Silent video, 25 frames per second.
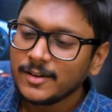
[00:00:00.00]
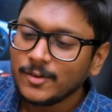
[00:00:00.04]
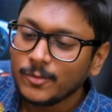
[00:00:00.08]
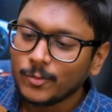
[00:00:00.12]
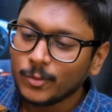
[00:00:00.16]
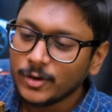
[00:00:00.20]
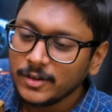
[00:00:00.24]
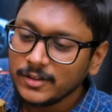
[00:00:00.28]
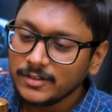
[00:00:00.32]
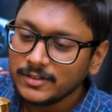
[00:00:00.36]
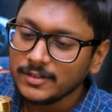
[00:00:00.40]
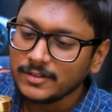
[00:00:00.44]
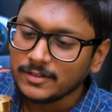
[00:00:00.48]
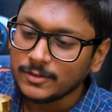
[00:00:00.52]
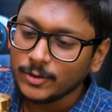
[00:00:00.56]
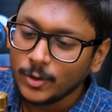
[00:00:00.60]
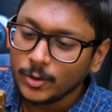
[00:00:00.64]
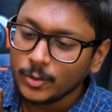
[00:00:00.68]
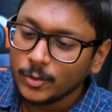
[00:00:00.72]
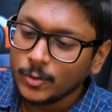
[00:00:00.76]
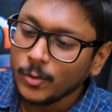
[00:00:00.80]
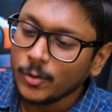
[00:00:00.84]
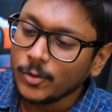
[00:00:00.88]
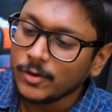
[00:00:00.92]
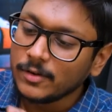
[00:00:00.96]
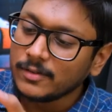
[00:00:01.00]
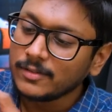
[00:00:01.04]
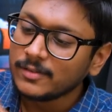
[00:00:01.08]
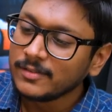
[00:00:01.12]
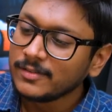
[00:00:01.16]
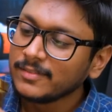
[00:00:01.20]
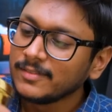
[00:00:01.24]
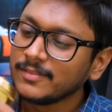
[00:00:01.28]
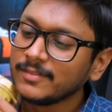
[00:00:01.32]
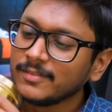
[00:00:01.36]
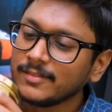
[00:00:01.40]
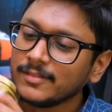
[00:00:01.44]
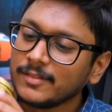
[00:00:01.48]
What is this? Not gold.
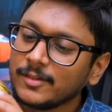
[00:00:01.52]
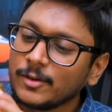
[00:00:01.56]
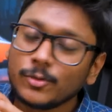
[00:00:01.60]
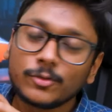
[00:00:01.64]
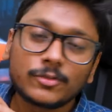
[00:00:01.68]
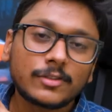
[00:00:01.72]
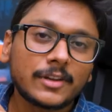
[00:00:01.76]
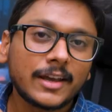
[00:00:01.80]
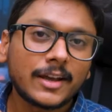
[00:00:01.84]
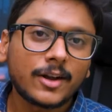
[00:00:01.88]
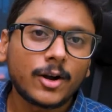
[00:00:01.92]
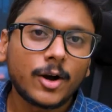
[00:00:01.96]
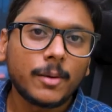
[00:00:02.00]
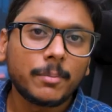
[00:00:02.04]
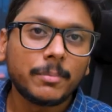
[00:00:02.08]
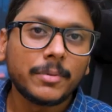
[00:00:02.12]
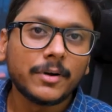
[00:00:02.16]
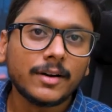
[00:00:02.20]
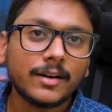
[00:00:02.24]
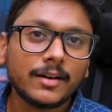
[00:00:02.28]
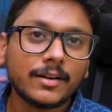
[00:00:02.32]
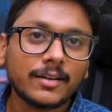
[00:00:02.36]
Looks like copper.